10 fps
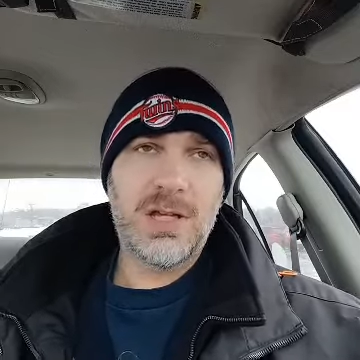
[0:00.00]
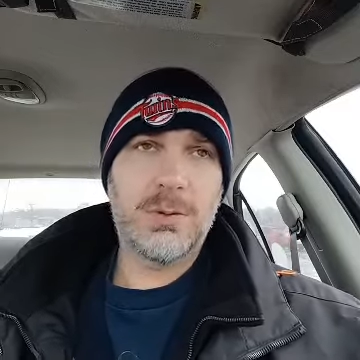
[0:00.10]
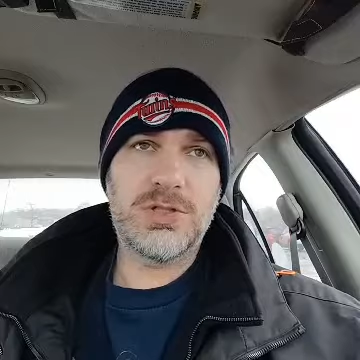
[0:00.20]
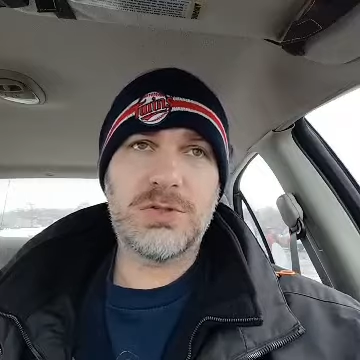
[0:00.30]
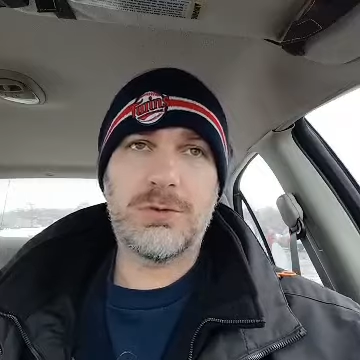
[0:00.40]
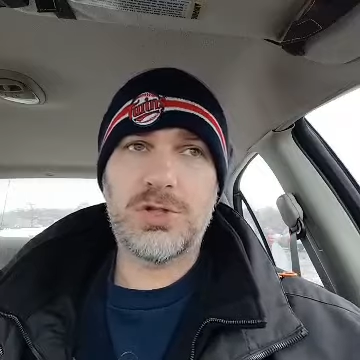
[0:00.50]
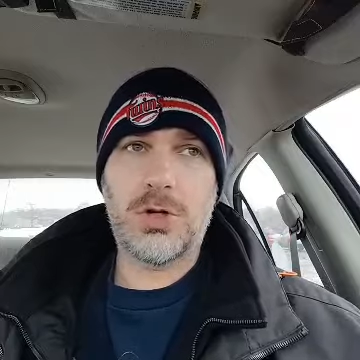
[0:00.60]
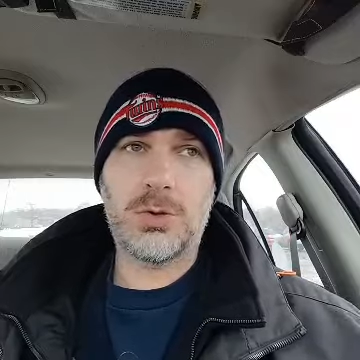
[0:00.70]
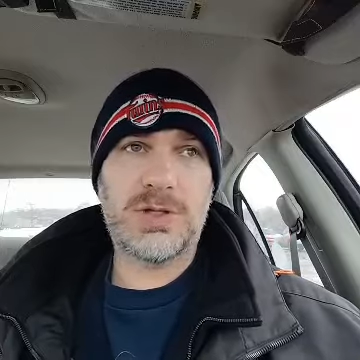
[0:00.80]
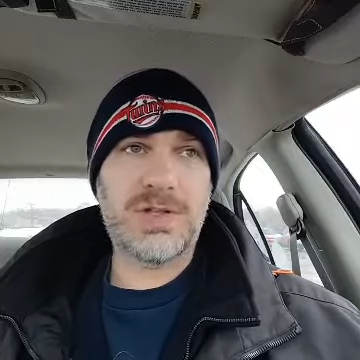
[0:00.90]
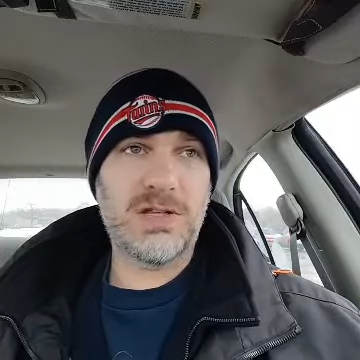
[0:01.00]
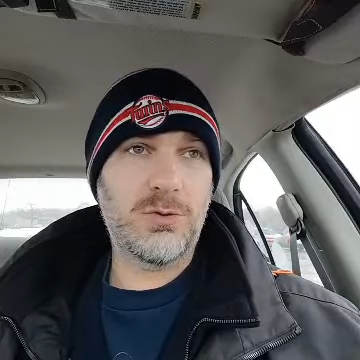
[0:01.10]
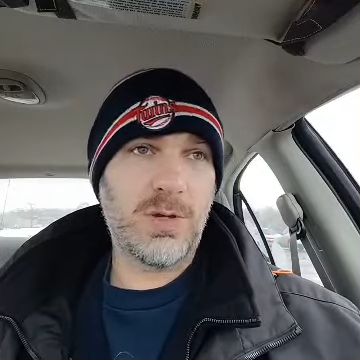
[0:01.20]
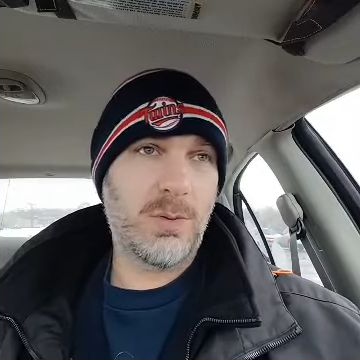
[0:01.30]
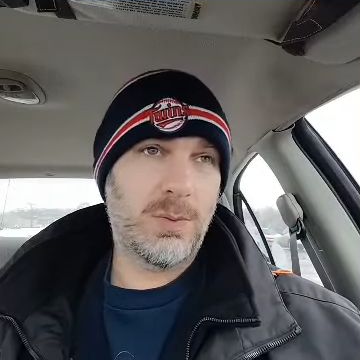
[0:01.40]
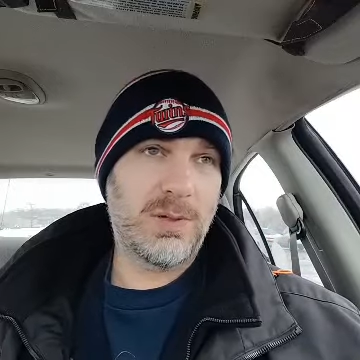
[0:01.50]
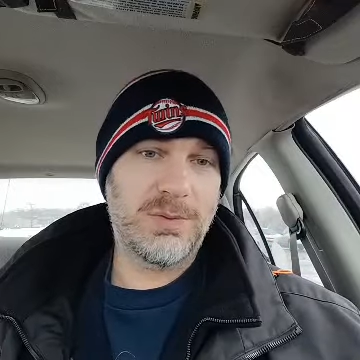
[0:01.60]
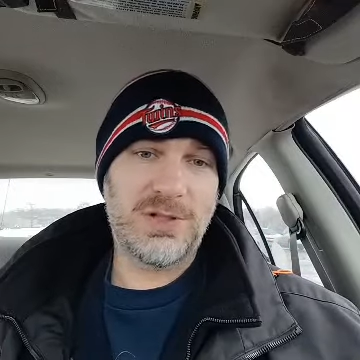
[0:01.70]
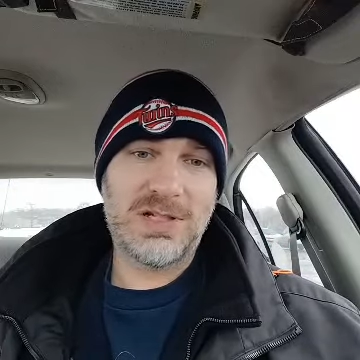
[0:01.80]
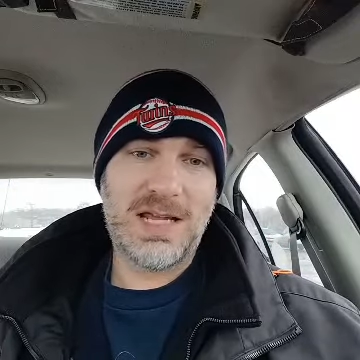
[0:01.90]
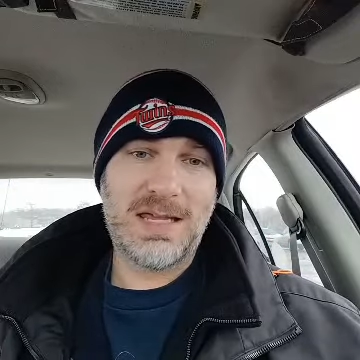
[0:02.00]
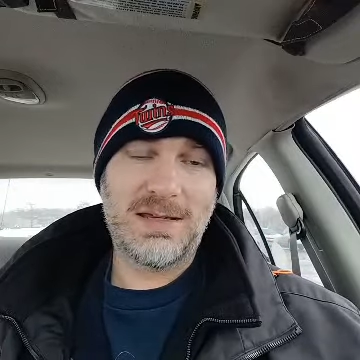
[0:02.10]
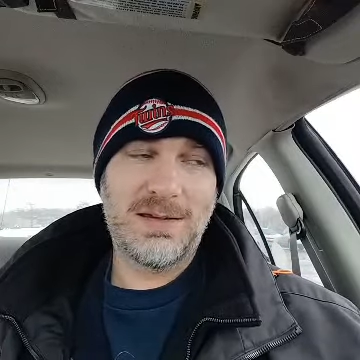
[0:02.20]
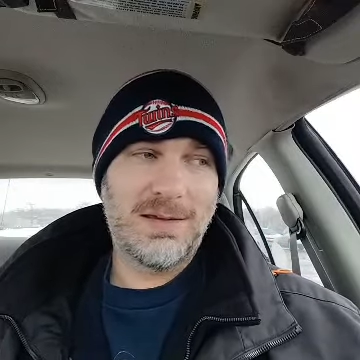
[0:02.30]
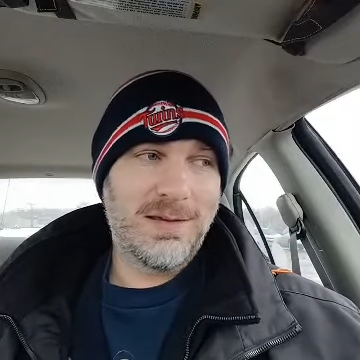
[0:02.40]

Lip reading: It was just for show because they knew he wasn't going to take it.